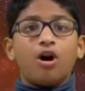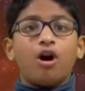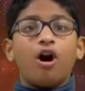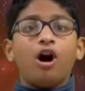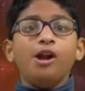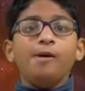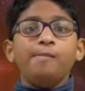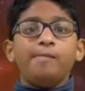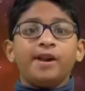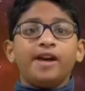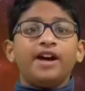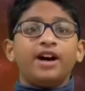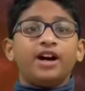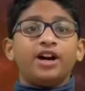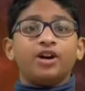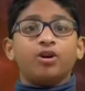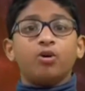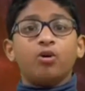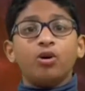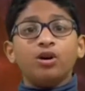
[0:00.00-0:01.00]
all play
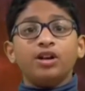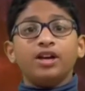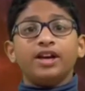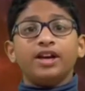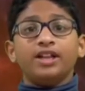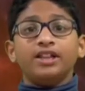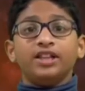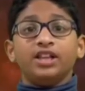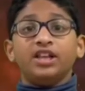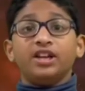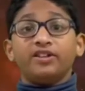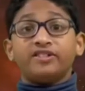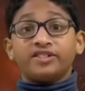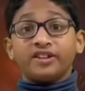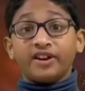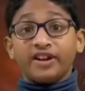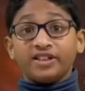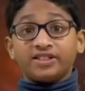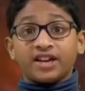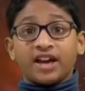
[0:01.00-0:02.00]
a role in the
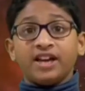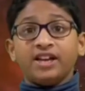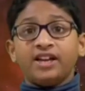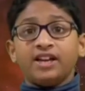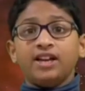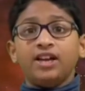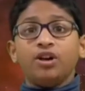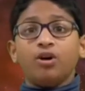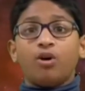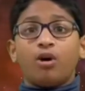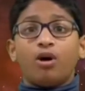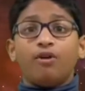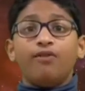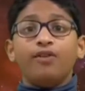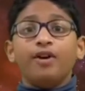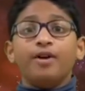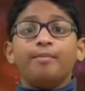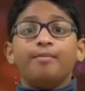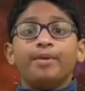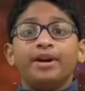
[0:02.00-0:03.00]
recycling of
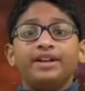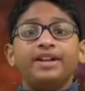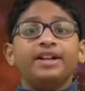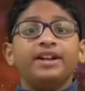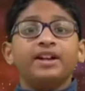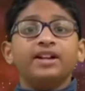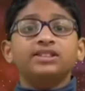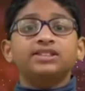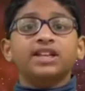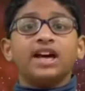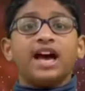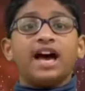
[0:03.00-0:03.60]
materials,